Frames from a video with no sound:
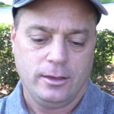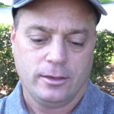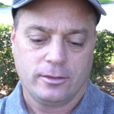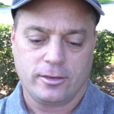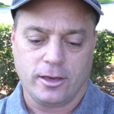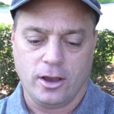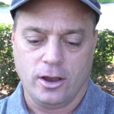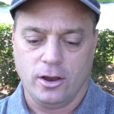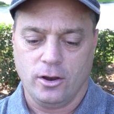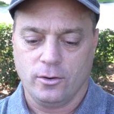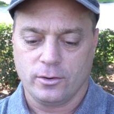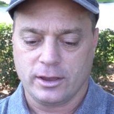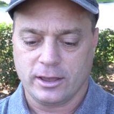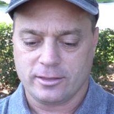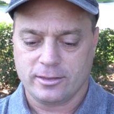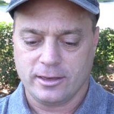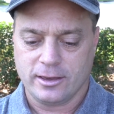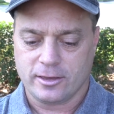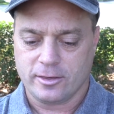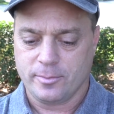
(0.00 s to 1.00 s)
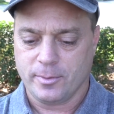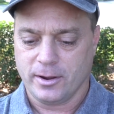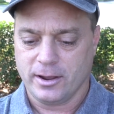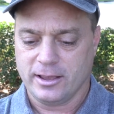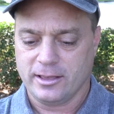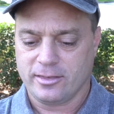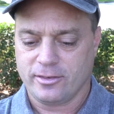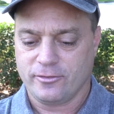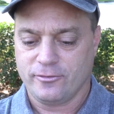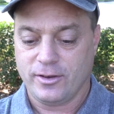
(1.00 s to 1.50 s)
So get the
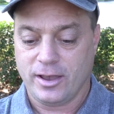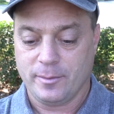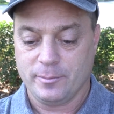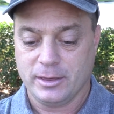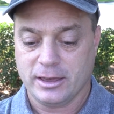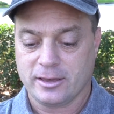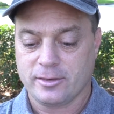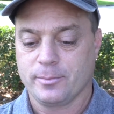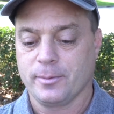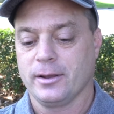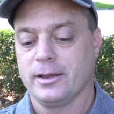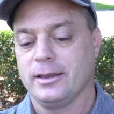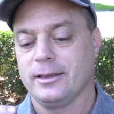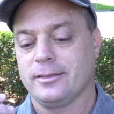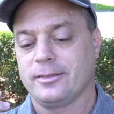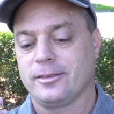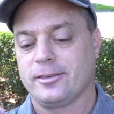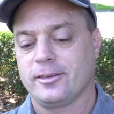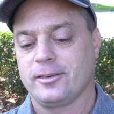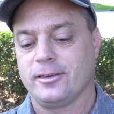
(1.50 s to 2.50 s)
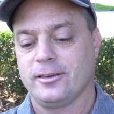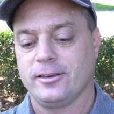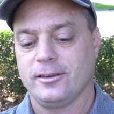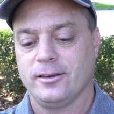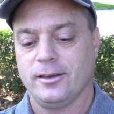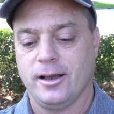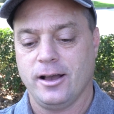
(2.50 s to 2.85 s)
experience, family experience,